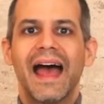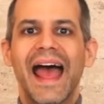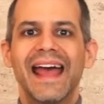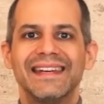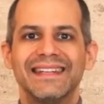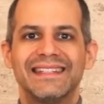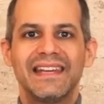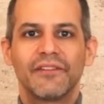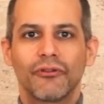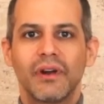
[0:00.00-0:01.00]
at
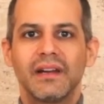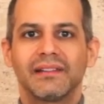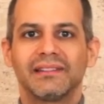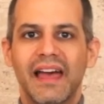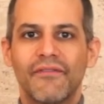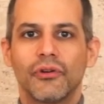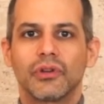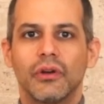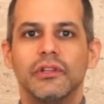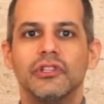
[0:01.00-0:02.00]
different levels
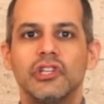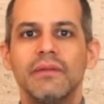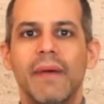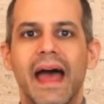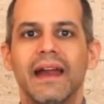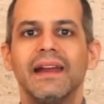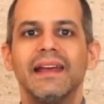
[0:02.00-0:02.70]
on the GMAT,